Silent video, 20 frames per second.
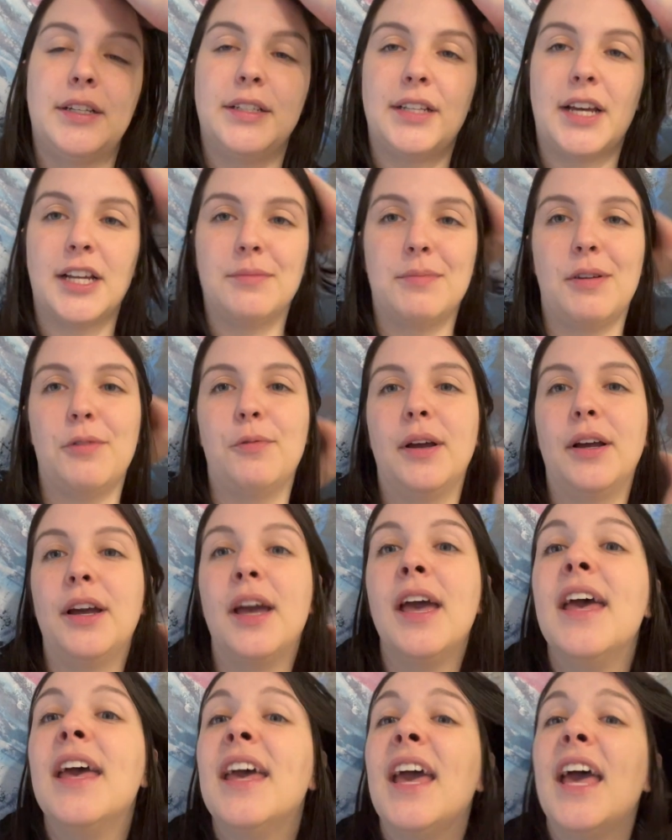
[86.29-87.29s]
attach my wig
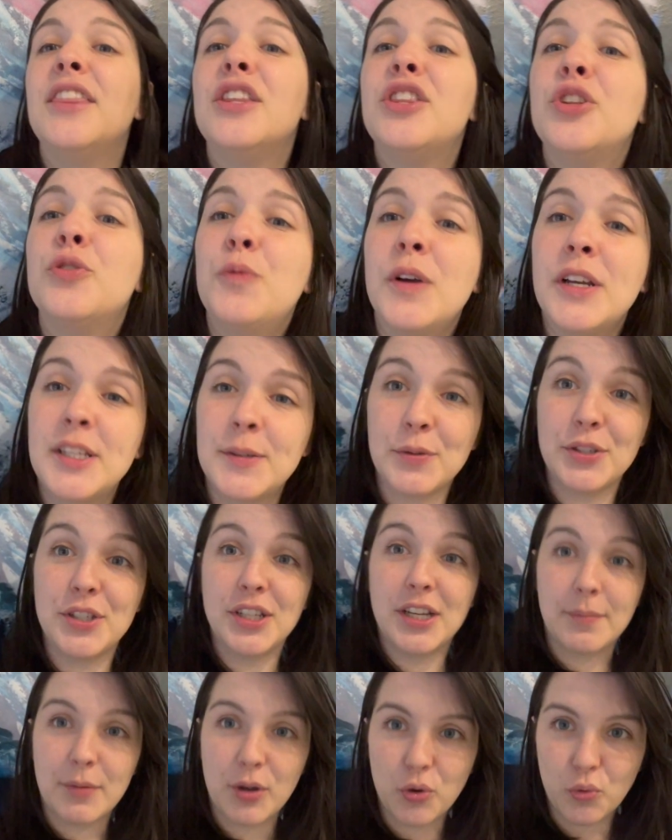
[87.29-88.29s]
and then the wig's supposed to
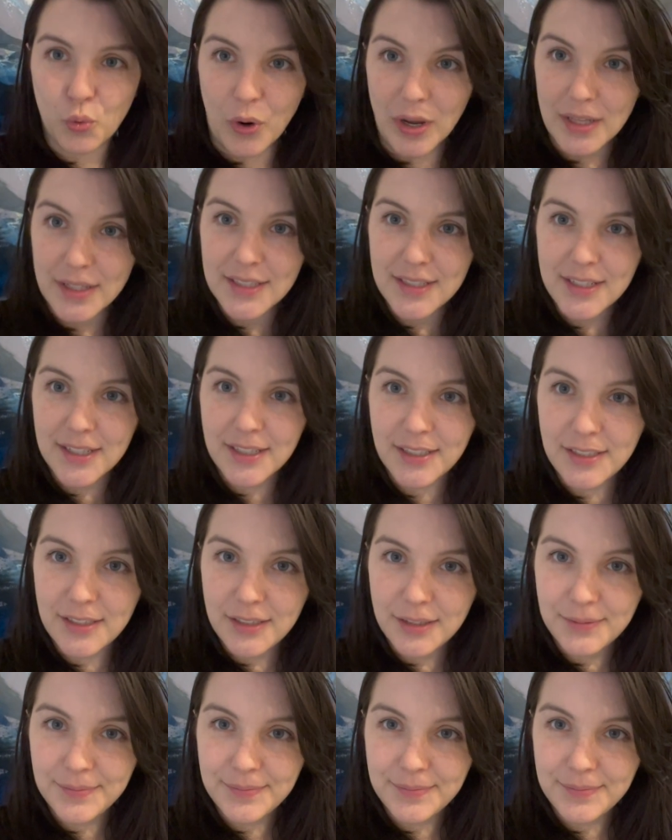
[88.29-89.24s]
come on Wednesday